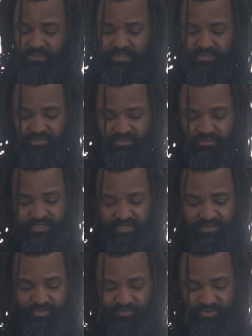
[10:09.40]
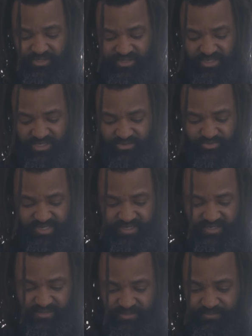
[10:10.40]
actually, you know what, let me bring the other
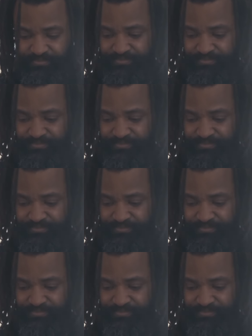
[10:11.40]
blanket.